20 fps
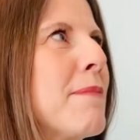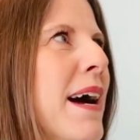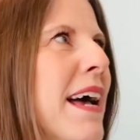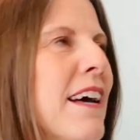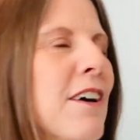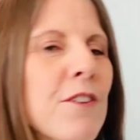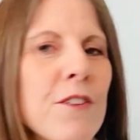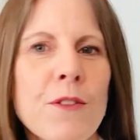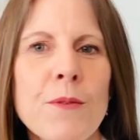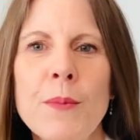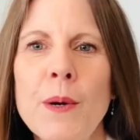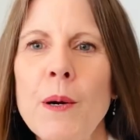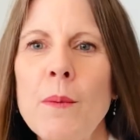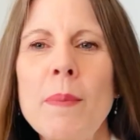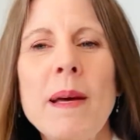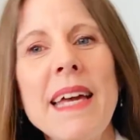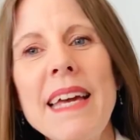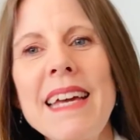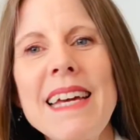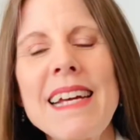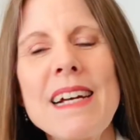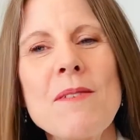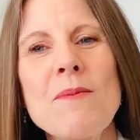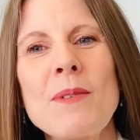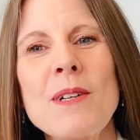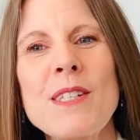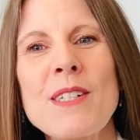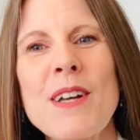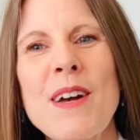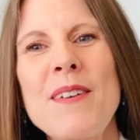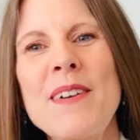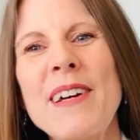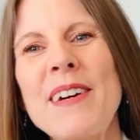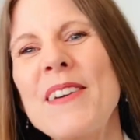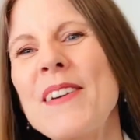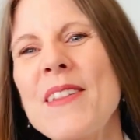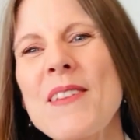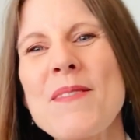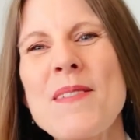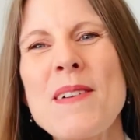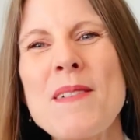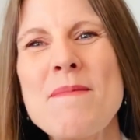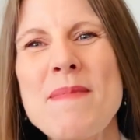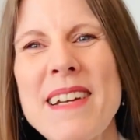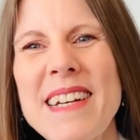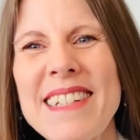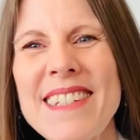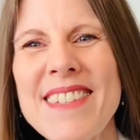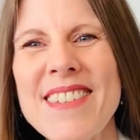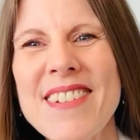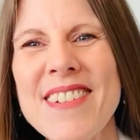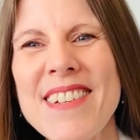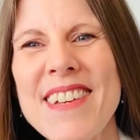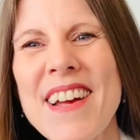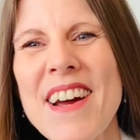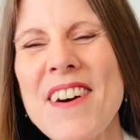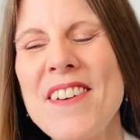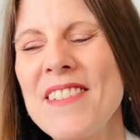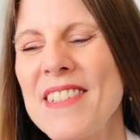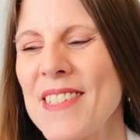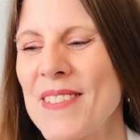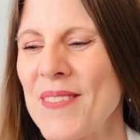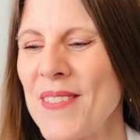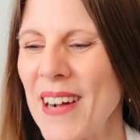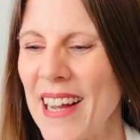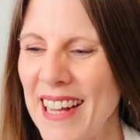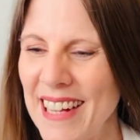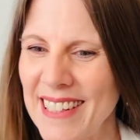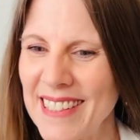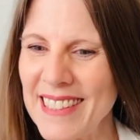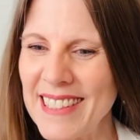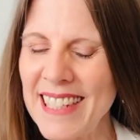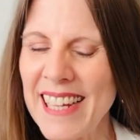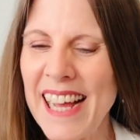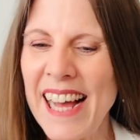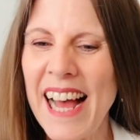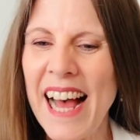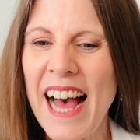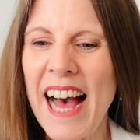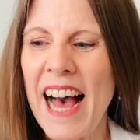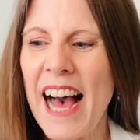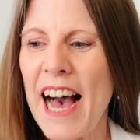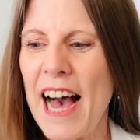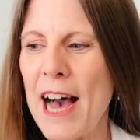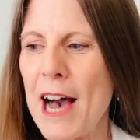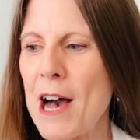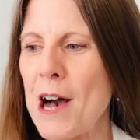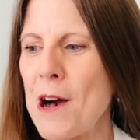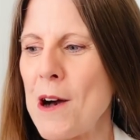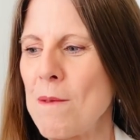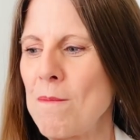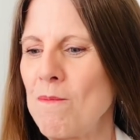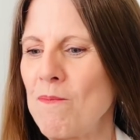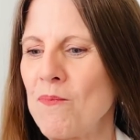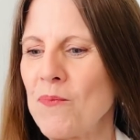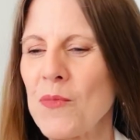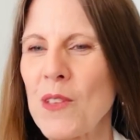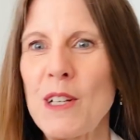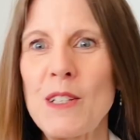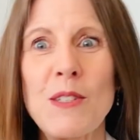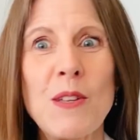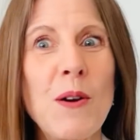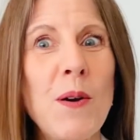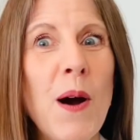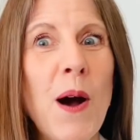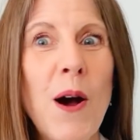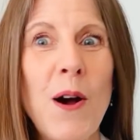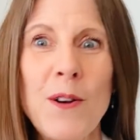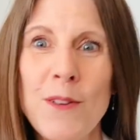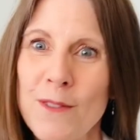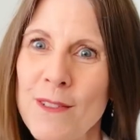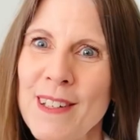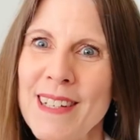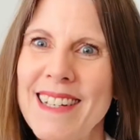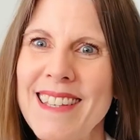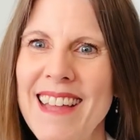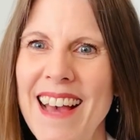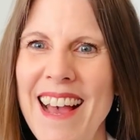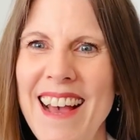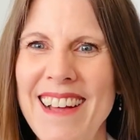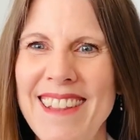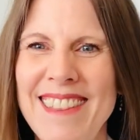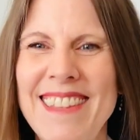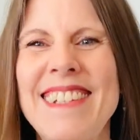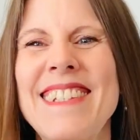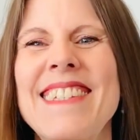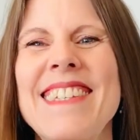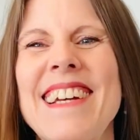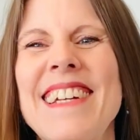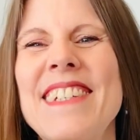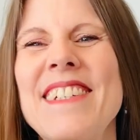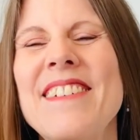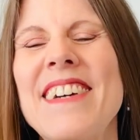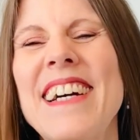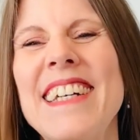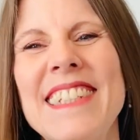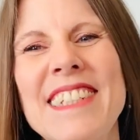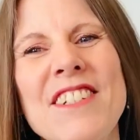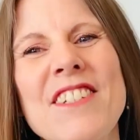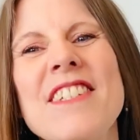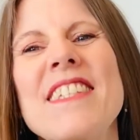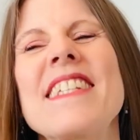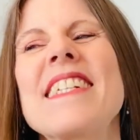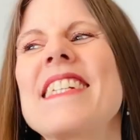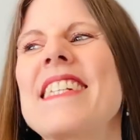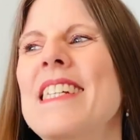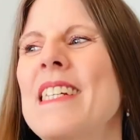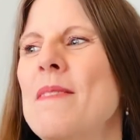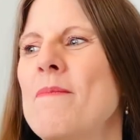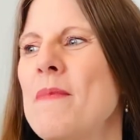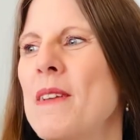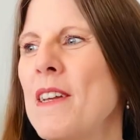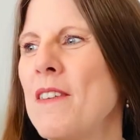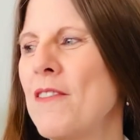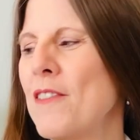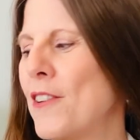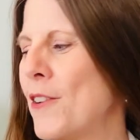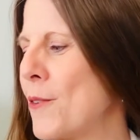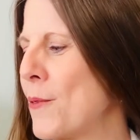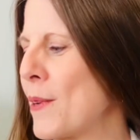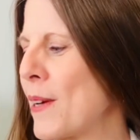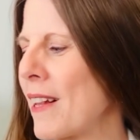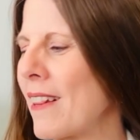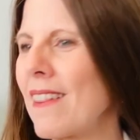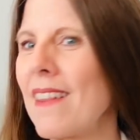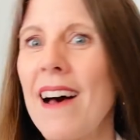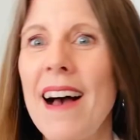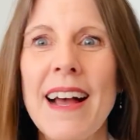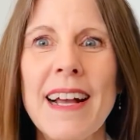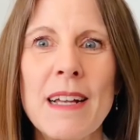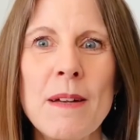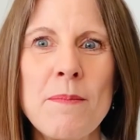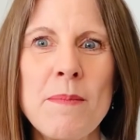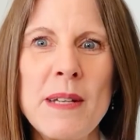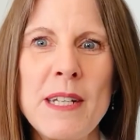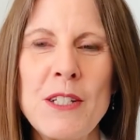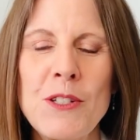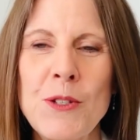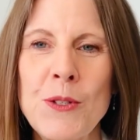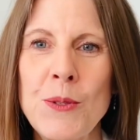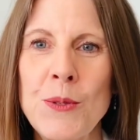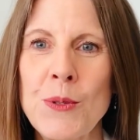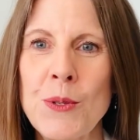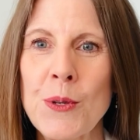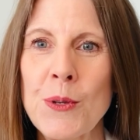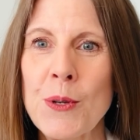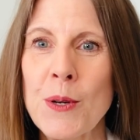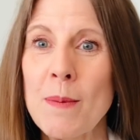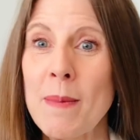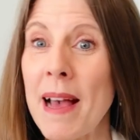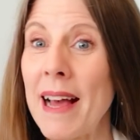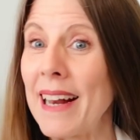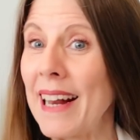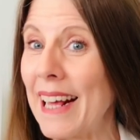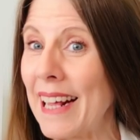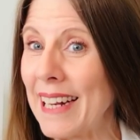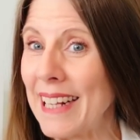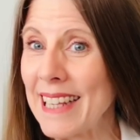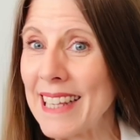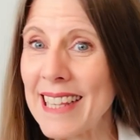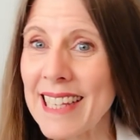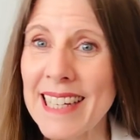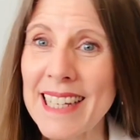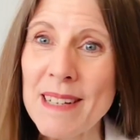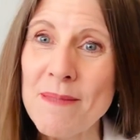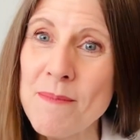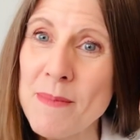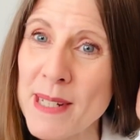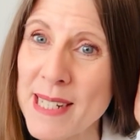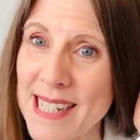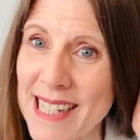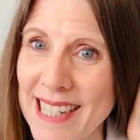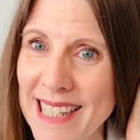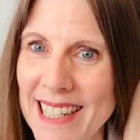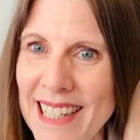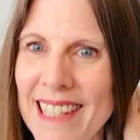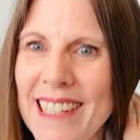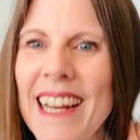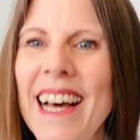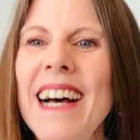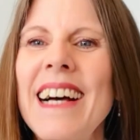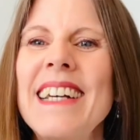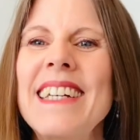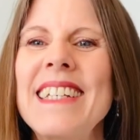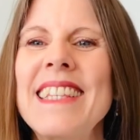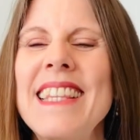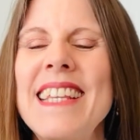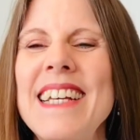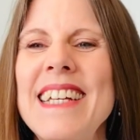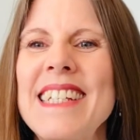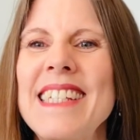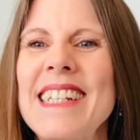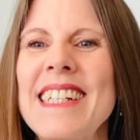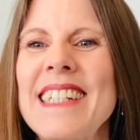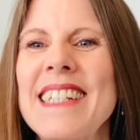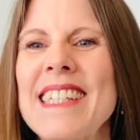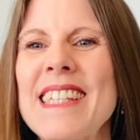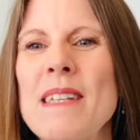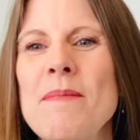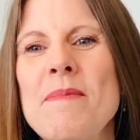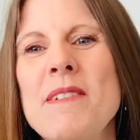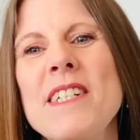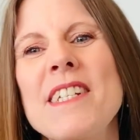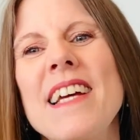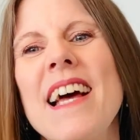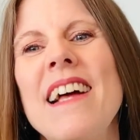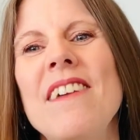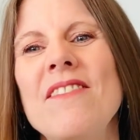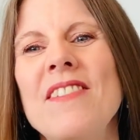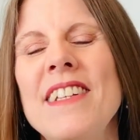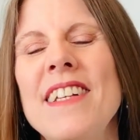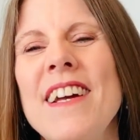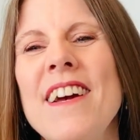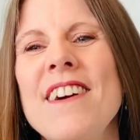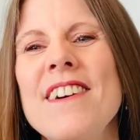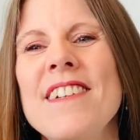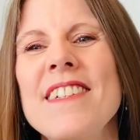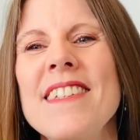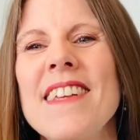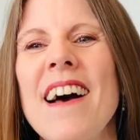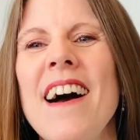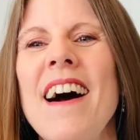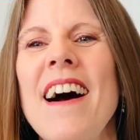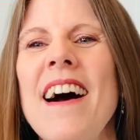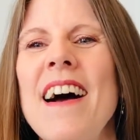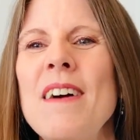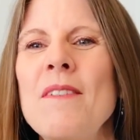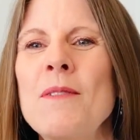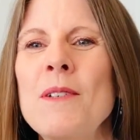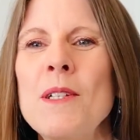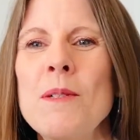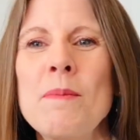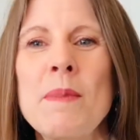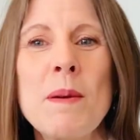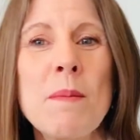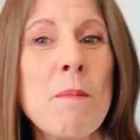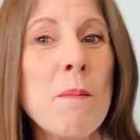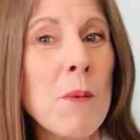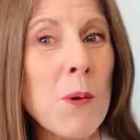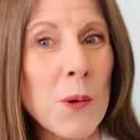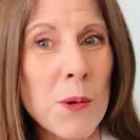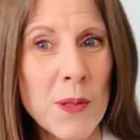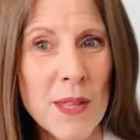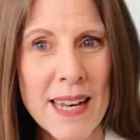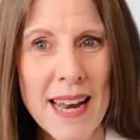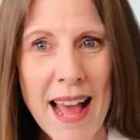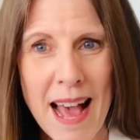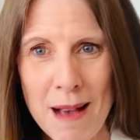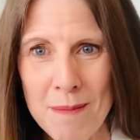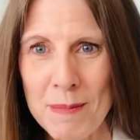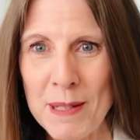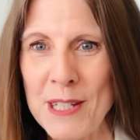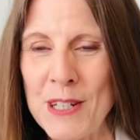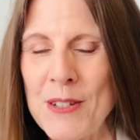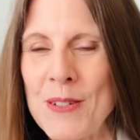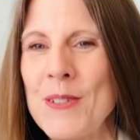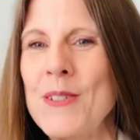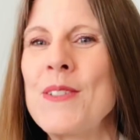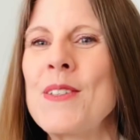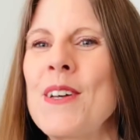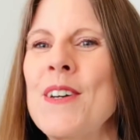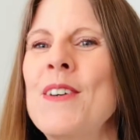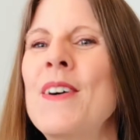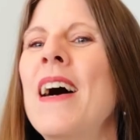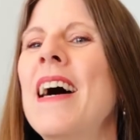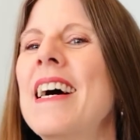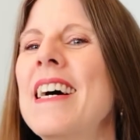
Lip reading: my health and well-being and what's going on at the Wellbeing Studio as well. So hopefully they are things that you are interested in, but if you would like me to talk about anything in particular in these little sip and chat videos, I would be more than happy to. So